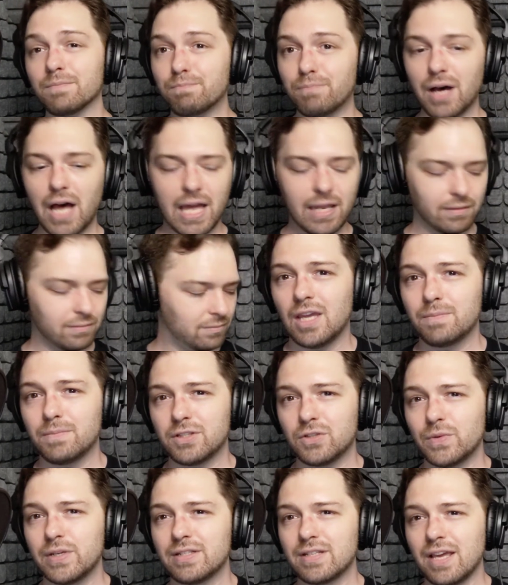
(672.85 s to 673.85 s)
but in
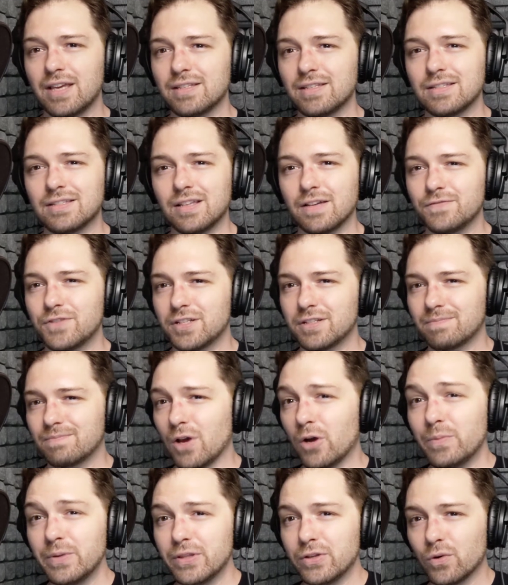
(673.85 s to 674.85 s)
between takes and stuff, just
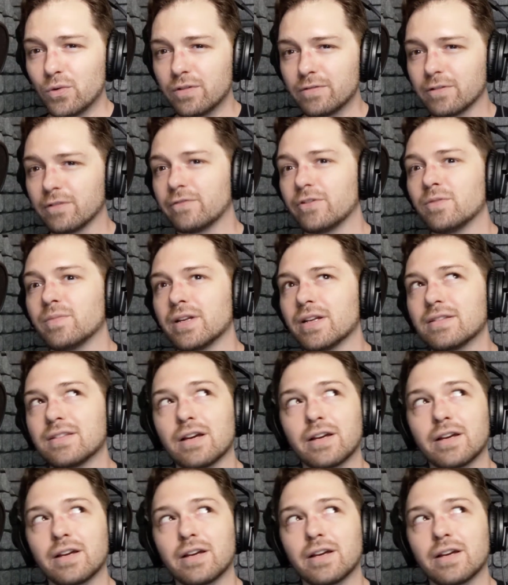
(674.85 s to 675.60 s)
open the door for a few minutes.